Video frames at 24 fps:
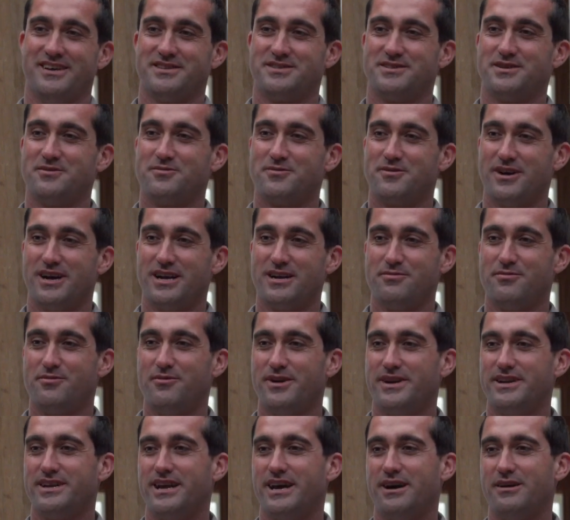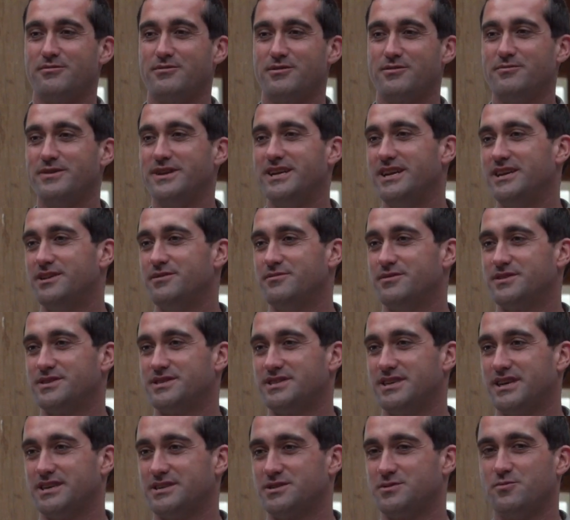So we're at a point now where we need to
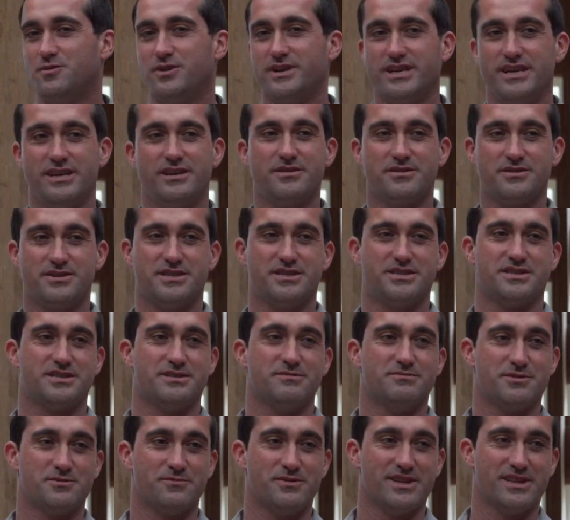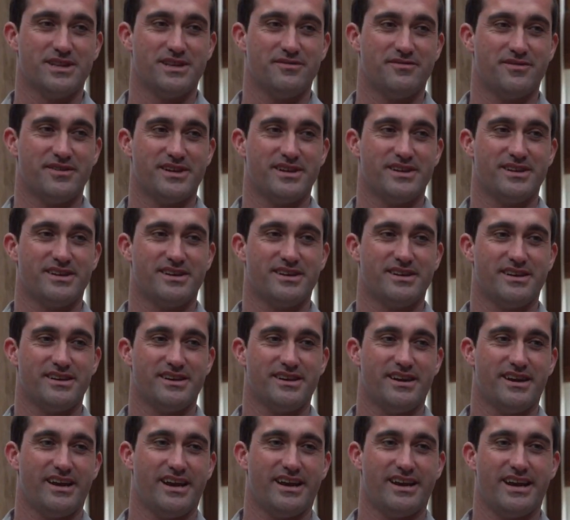assess what ecosystems we live
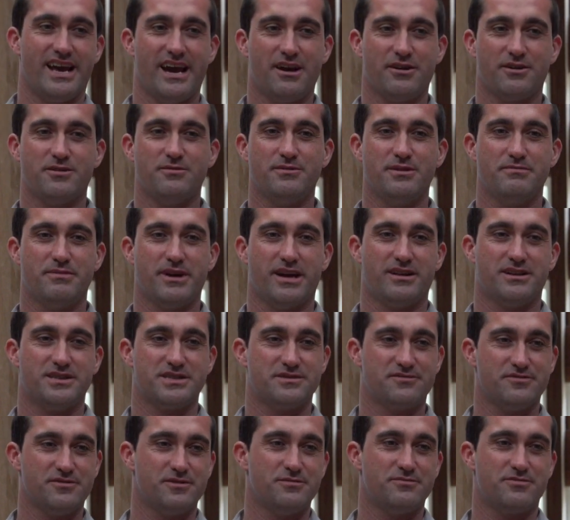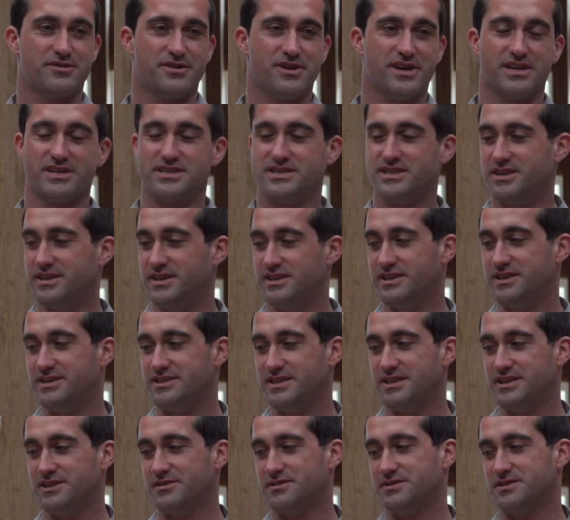in and how can we balance food production in
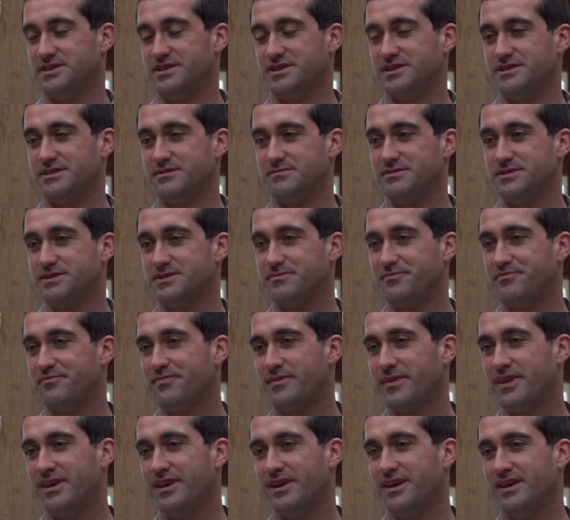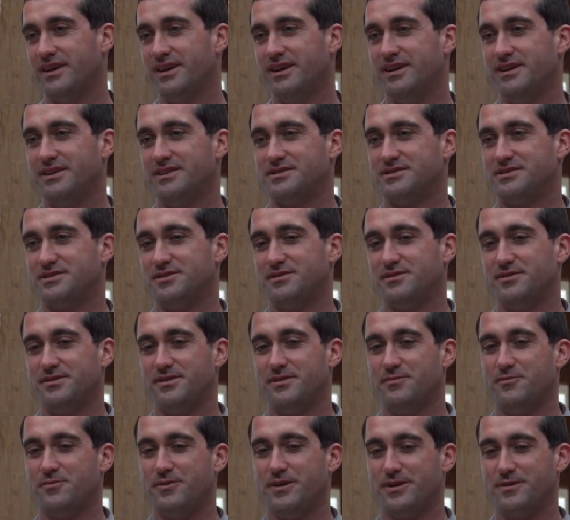these ecosystems.
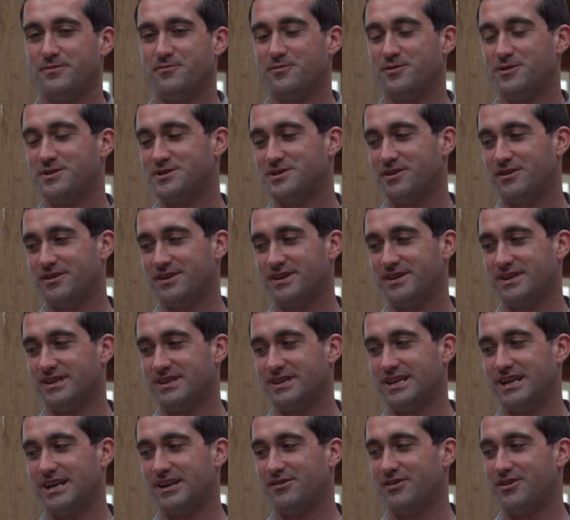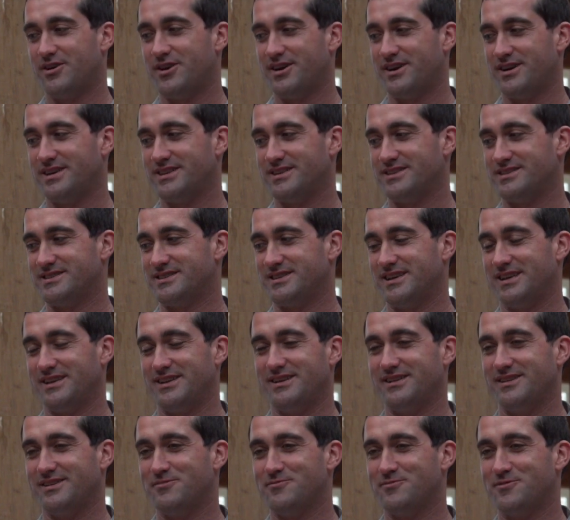So what we're starting to layer on is
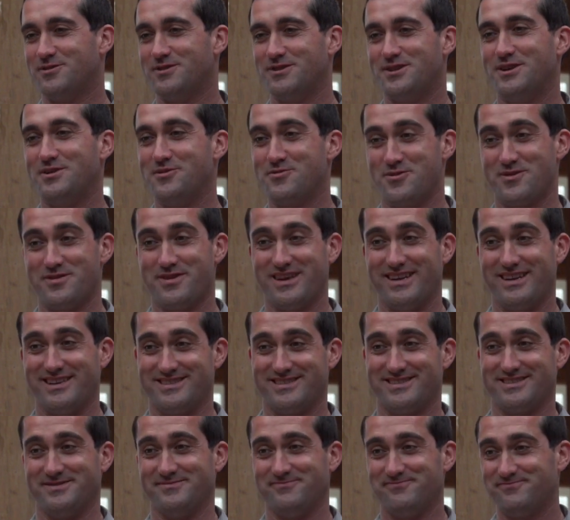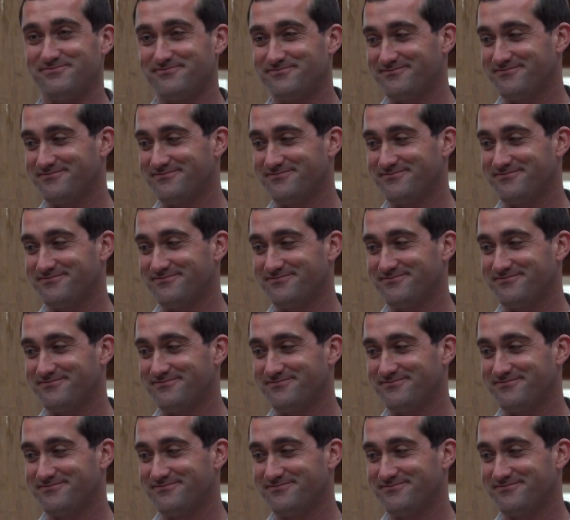in, we're in the Northeast,